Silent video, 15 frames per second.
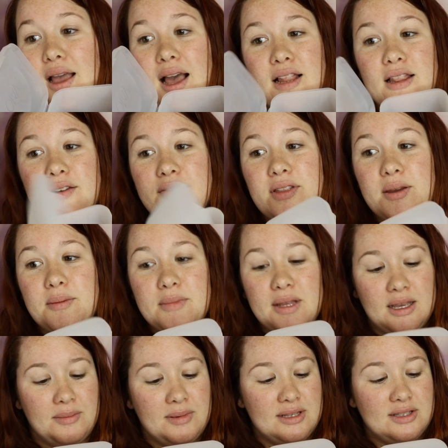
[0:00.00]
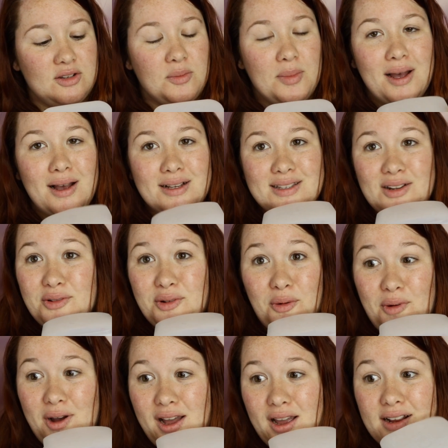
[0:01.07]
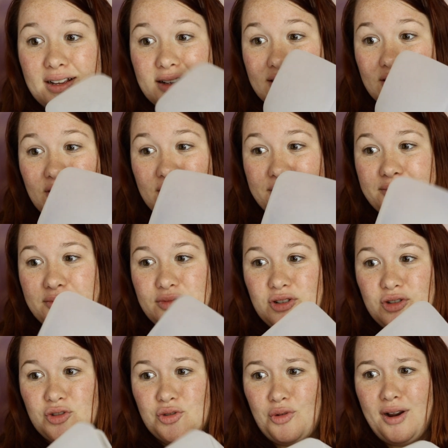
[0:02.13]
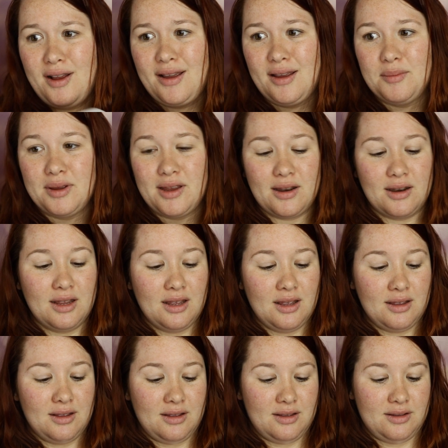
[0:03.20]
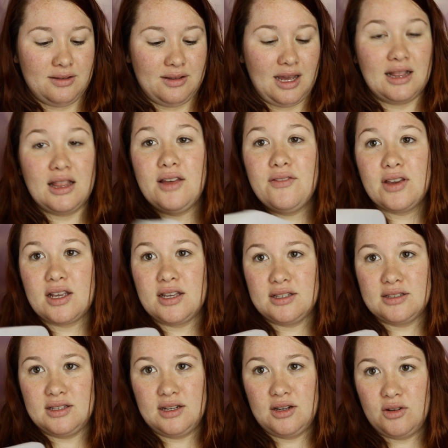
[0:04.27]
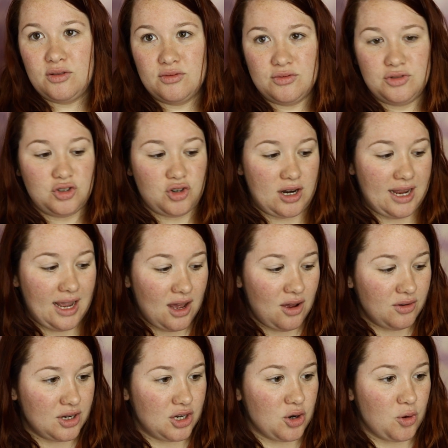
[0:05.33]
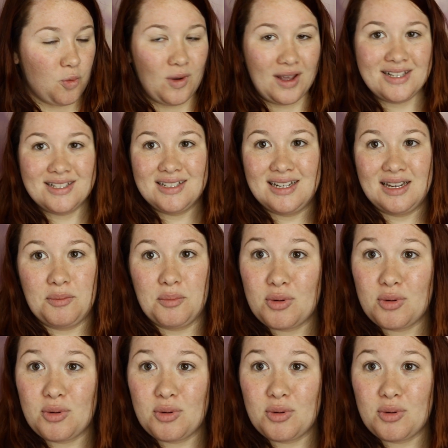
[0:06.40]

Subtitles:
I love them. They come in this little box. I don't know why, because they're dry, but I love it because they don't dry out and you don't waste any